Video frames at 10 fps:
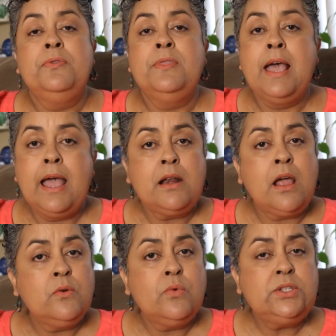Not
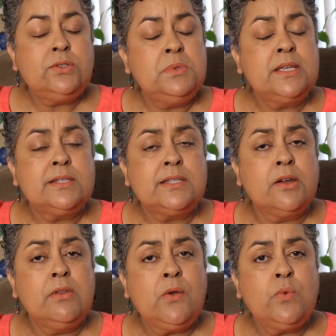on what
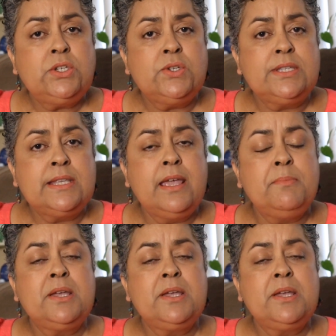necessarily on what you say,